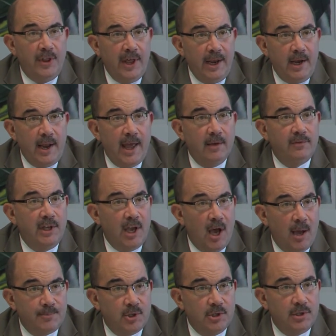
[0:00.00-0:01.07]
then have the
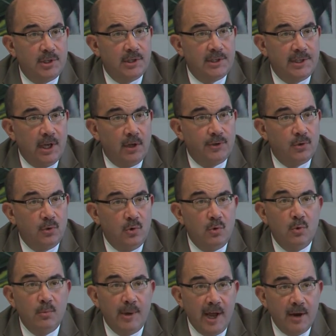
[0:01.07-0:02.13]
option to sell to
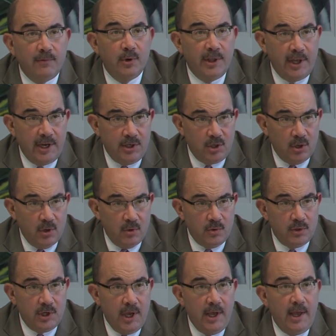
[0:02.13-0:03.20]
whomever they chose